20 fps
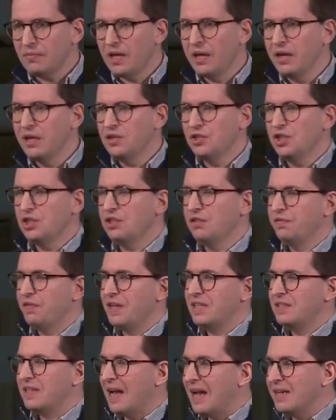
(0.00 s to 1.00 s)
And it's just a
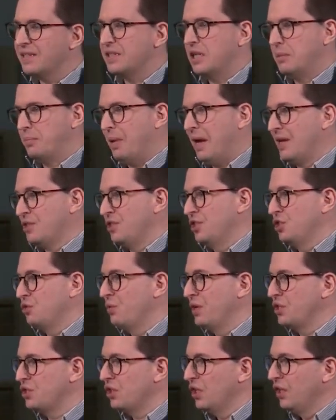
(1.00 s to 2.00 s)
fantastic passage
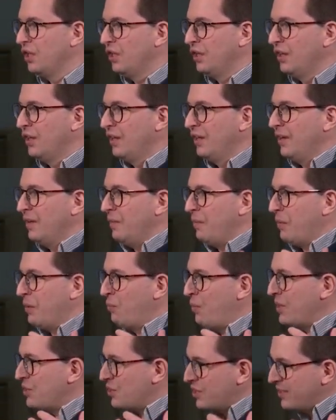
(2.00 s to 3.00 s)
which,
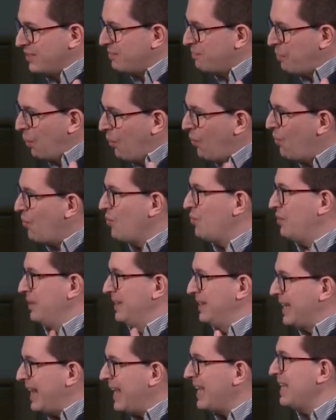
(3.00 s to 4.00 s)
in which Paul
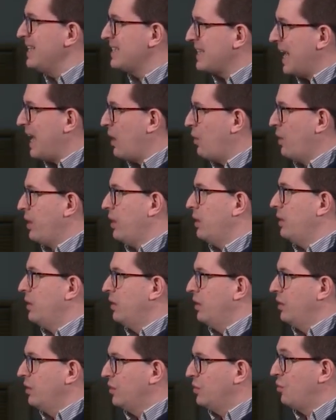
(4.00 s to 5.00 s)
lays out
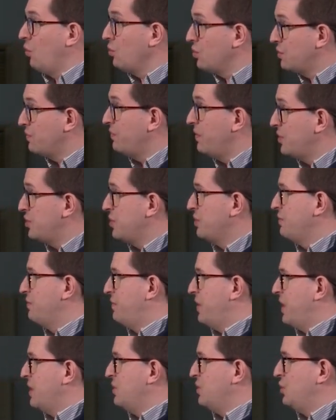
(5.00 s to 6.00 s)
God's vision
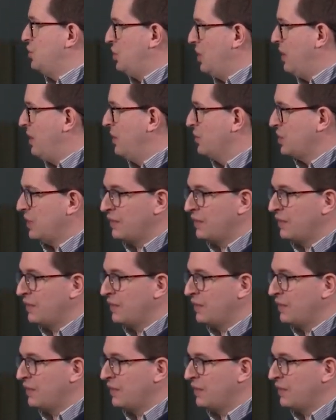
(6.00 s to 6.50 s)
for his church.